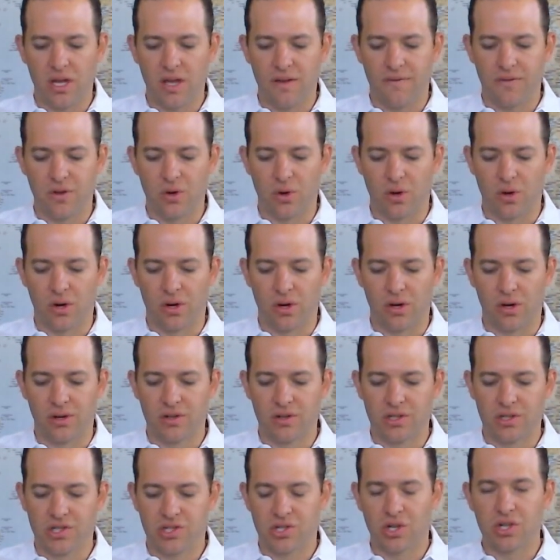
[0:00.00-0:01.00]
if you're
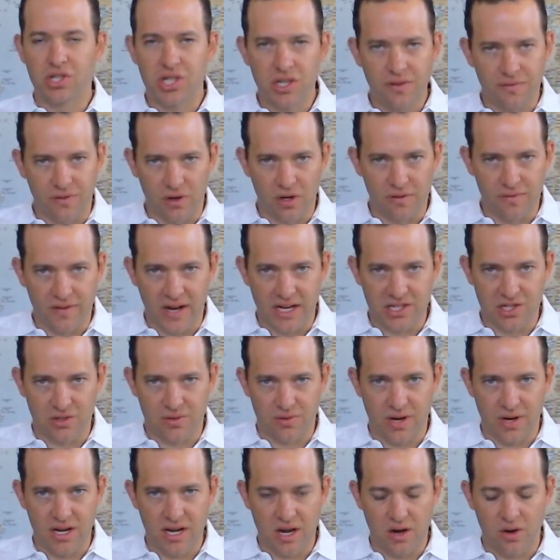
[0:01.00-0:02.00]
searching for an advisor
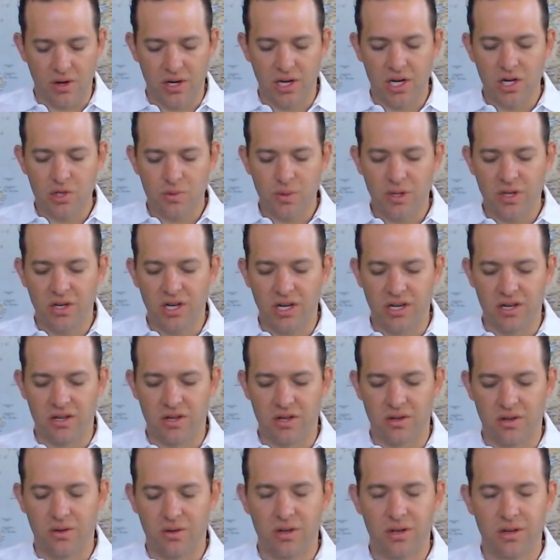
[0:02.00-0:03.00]
right now, here's what you need to
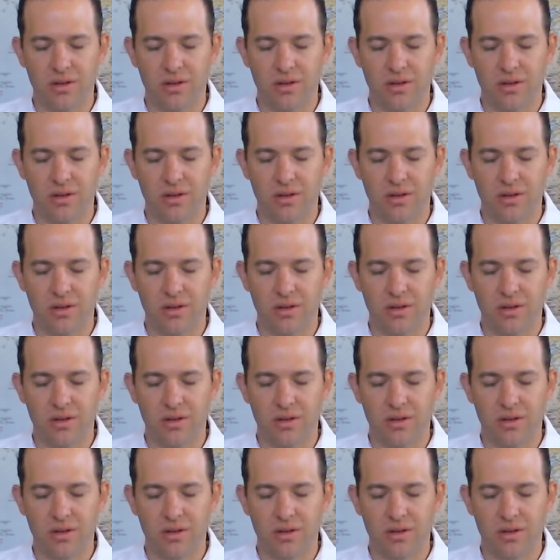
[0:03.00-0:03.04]
do.